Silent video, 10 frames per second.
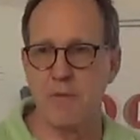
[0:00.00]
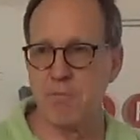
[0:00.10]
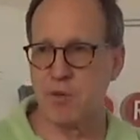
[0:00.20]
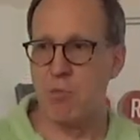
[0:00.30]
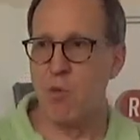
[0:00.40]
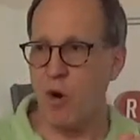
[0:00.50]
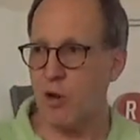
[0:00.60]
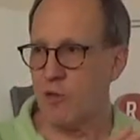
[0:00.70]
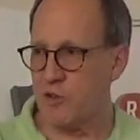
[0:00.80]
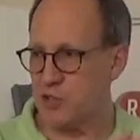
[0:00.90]
But the
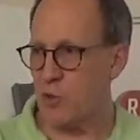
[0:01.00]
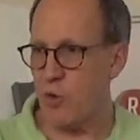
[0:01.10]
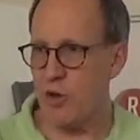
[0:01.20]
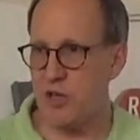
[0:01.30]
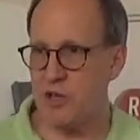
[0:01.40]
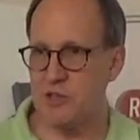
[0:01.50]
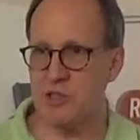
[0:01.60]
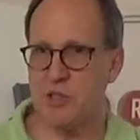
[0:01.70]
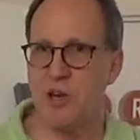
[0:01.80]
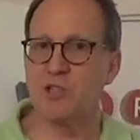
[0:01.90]
moral of the story
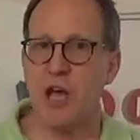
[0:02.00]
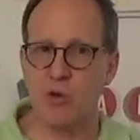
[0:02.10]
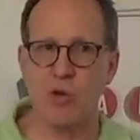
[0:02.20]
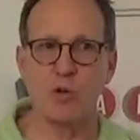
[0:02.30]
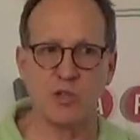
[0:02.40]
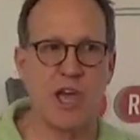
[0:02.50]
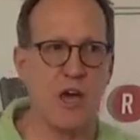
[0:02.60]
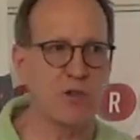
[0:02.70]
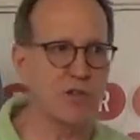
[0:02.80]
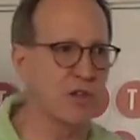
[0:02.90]
is, here's how crows
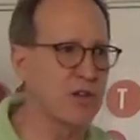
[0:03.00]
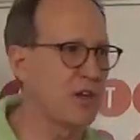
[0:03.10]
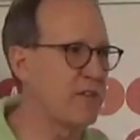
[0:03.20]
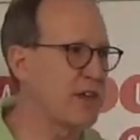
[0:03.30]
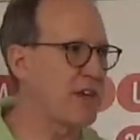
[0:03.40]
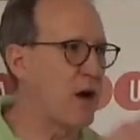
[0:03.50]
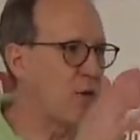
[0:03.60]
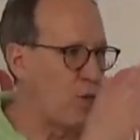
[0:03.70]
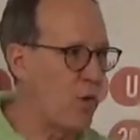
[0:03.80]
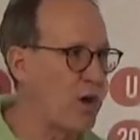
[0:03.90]
count. They
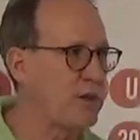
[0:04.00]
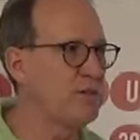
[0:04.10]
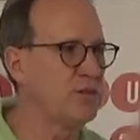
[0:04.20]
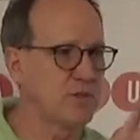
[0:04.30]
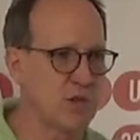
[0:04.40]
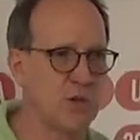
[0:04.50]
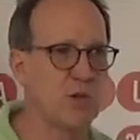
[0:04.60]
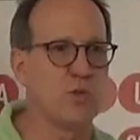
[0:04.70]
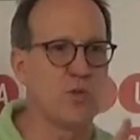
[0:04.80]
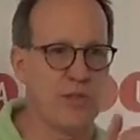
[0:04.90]
count one,
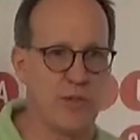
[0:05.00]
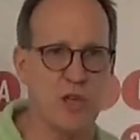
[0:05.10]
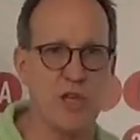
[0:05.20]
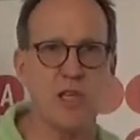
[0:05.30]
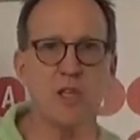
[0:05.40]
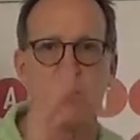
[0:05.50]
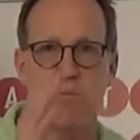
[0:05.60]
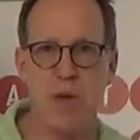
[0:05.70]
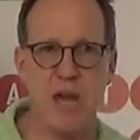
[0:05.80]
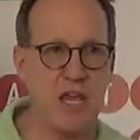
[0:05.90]
two, three,
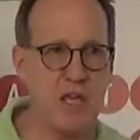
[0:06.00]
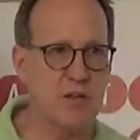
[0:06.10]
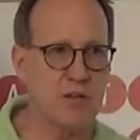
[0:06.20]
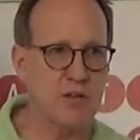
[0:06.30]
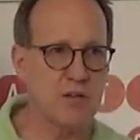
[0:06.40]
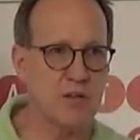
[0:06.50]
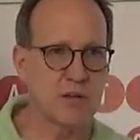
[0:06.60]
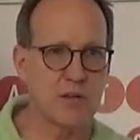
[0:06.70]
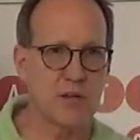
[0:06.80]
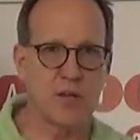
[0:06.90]
many.
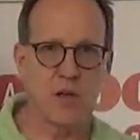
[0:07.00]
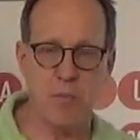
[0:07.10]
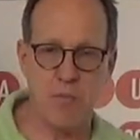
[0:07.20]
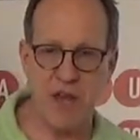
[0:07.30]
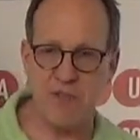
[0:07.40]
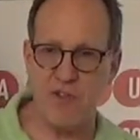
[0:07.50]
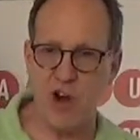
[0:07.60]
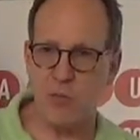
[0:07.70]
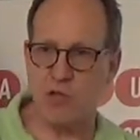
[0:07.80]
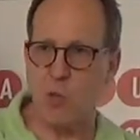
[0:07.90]
Many
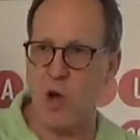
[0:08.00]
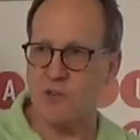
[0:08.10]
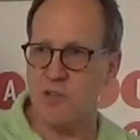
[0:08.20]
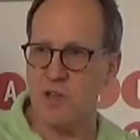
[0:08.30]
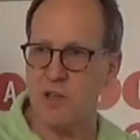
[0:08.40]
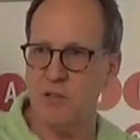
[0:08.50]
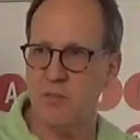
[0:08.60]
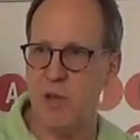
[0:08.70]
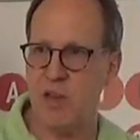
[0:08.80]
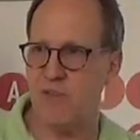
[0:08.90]
farmers walked
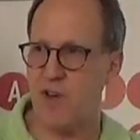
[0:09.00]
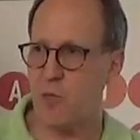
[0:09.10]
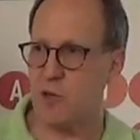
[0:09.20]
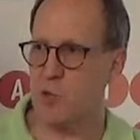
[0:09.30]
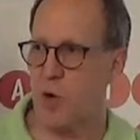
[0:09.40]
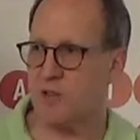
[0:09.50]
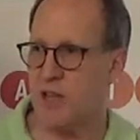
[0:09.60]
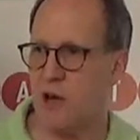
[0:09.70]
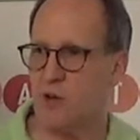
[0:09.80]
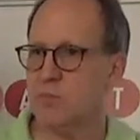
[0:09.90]
in, many farmers walked
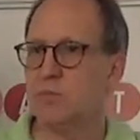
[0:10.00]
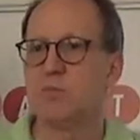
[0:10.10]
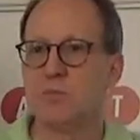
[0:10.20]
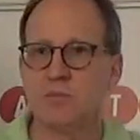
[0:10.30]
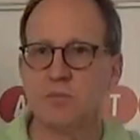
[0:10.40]
out.